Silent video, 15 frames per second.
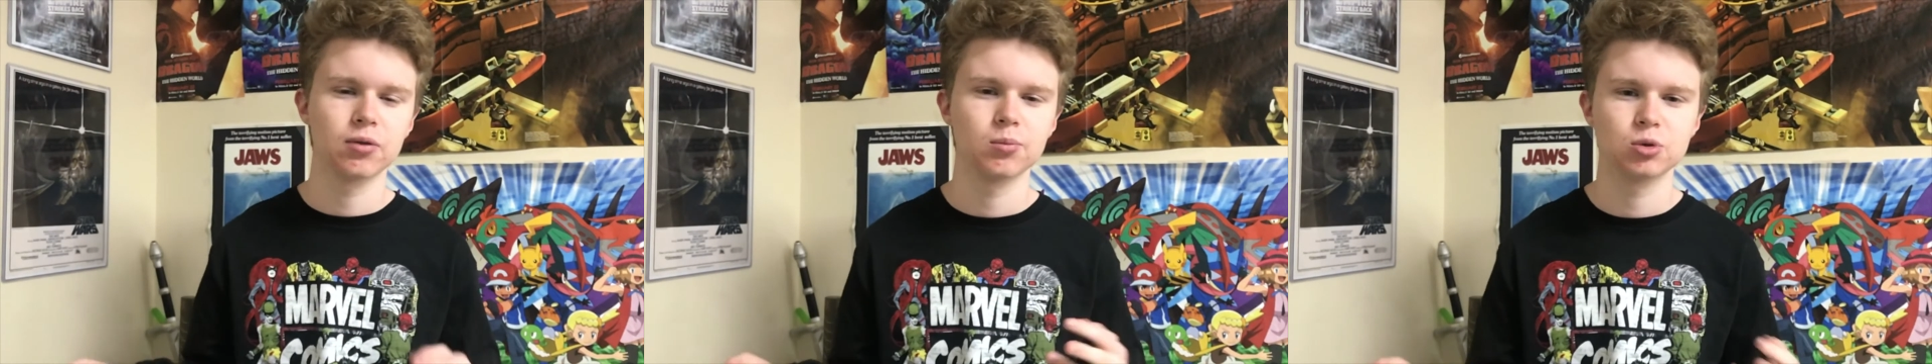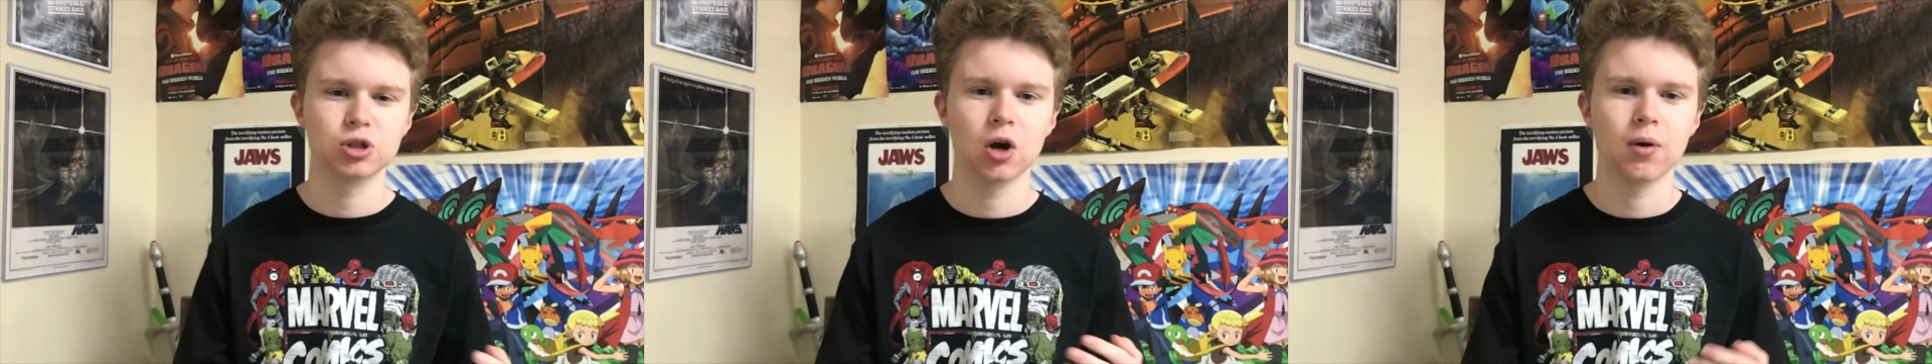them
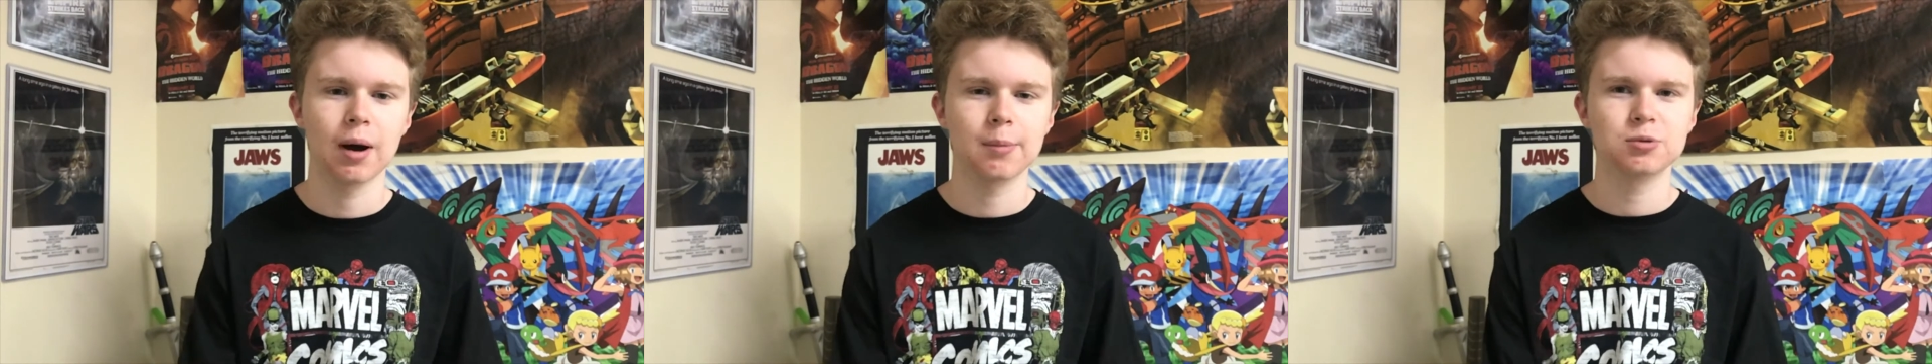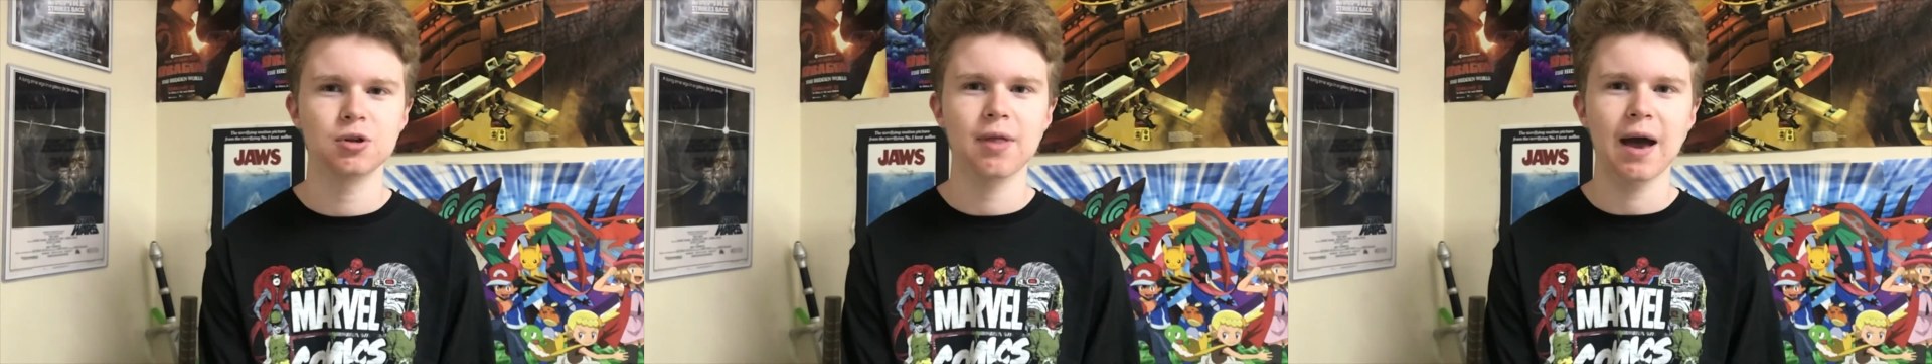show
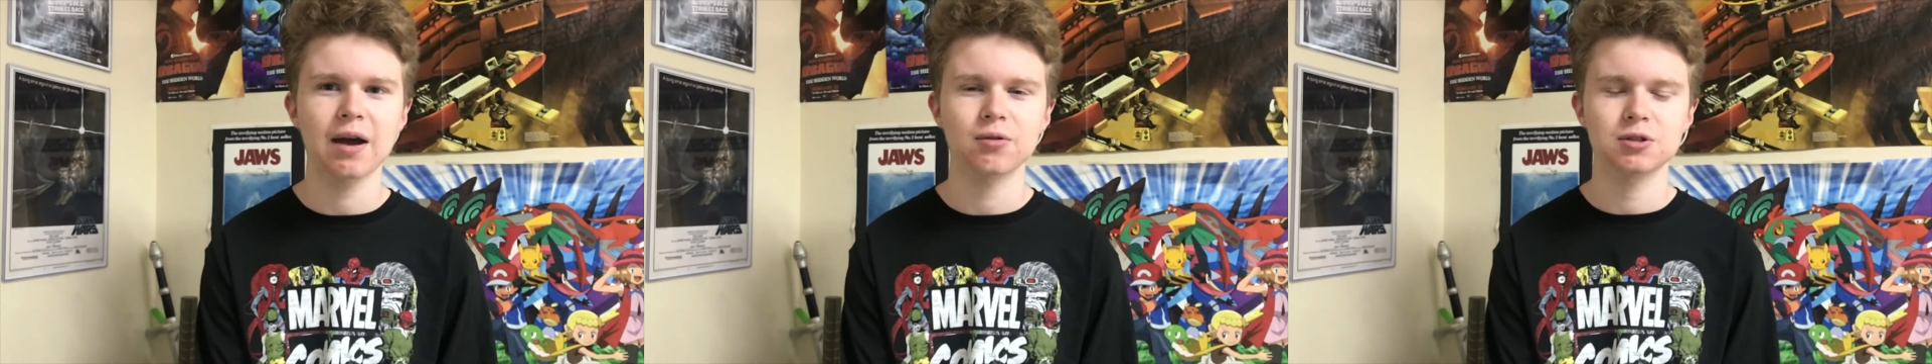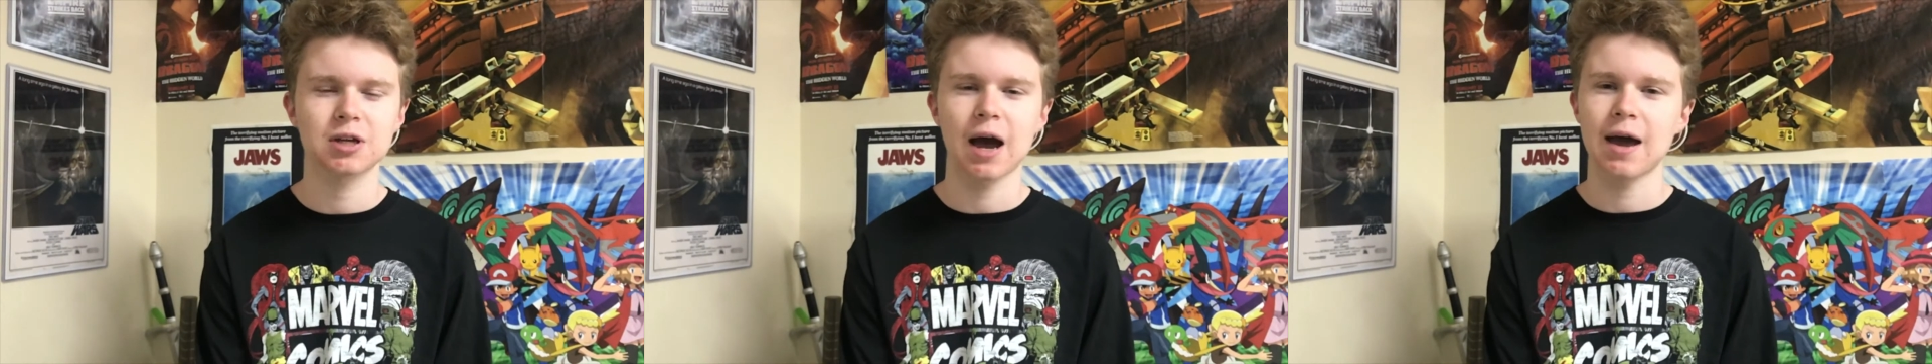up. So that
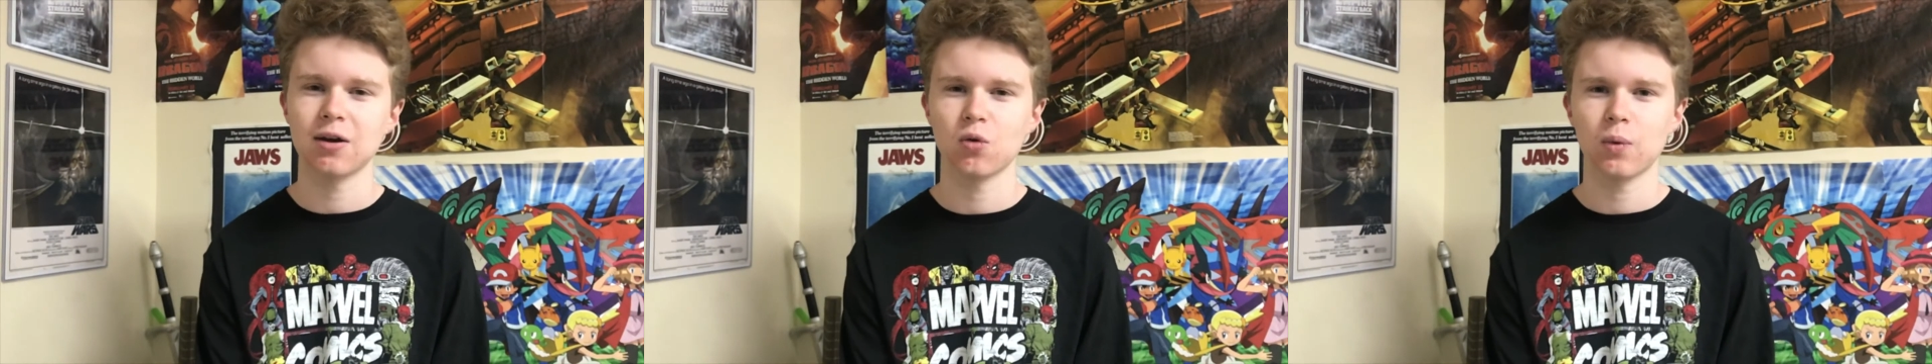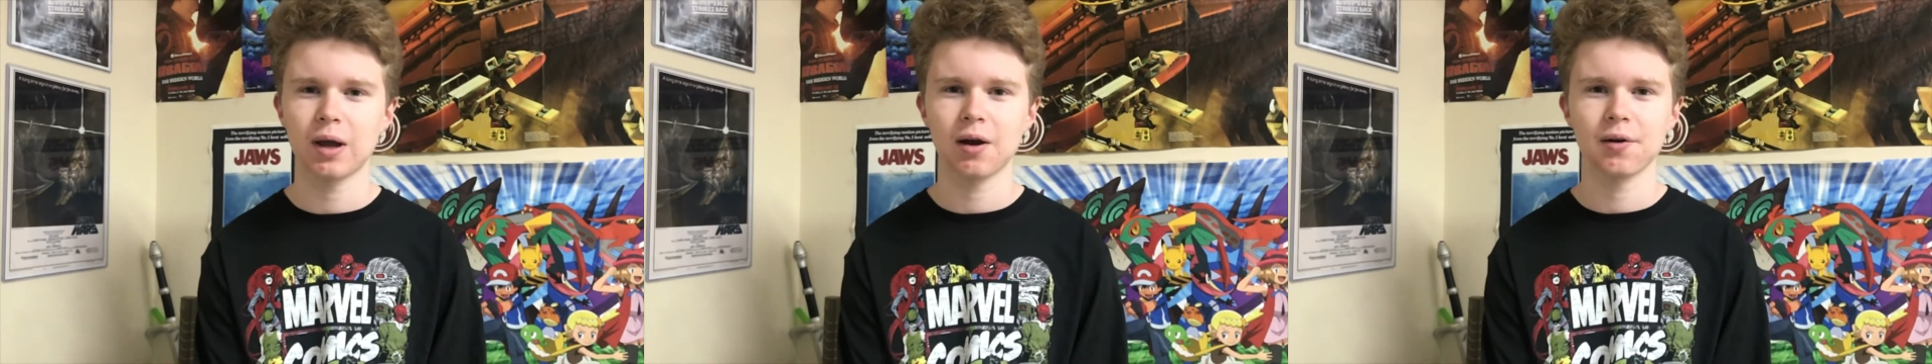was kind of
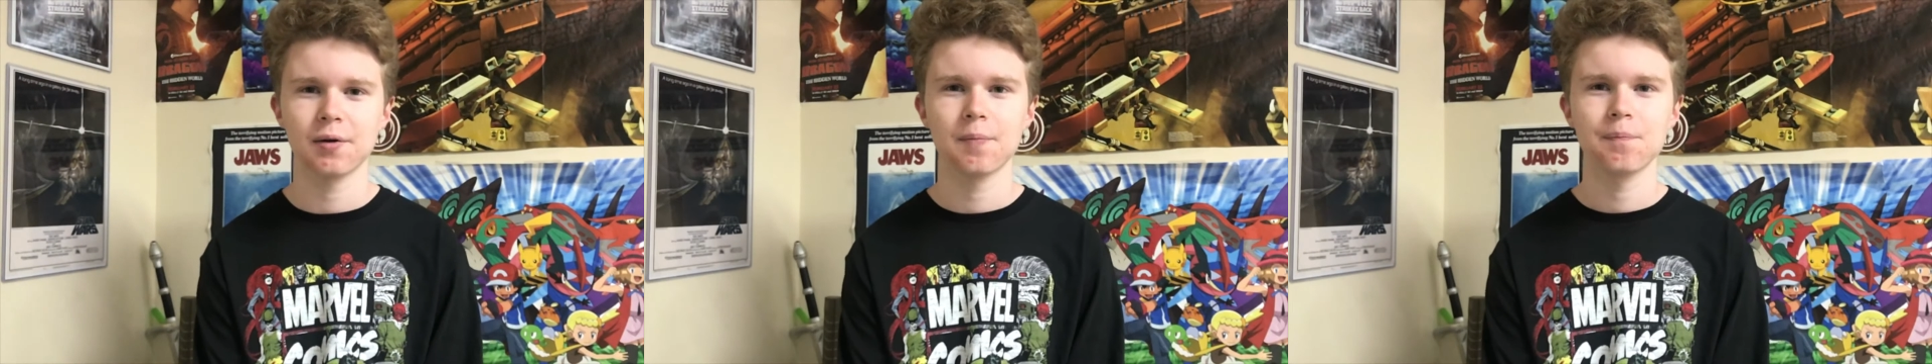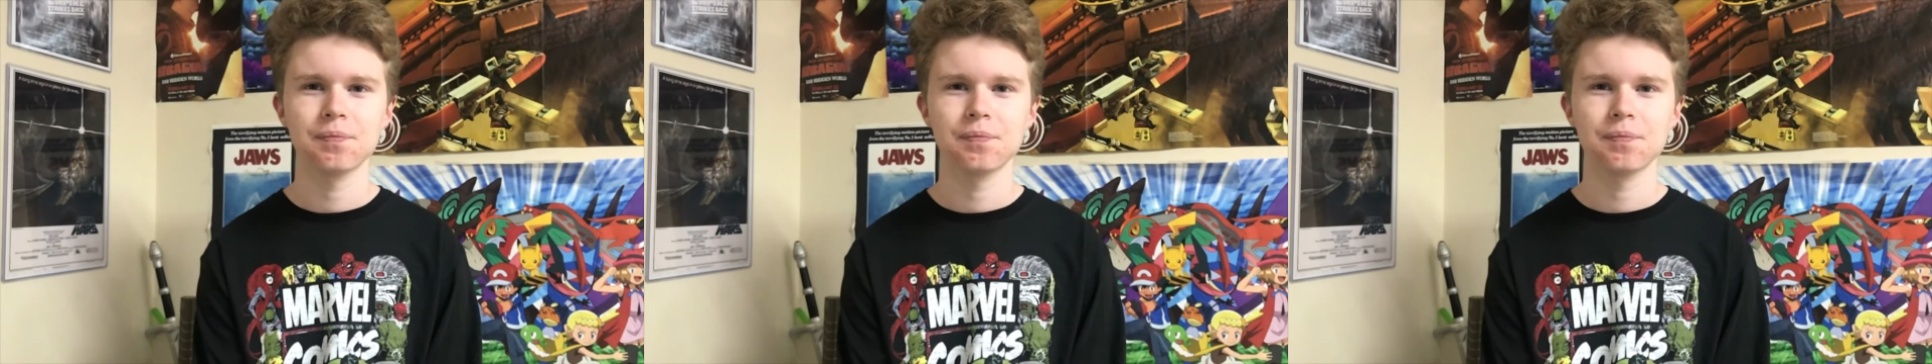weird.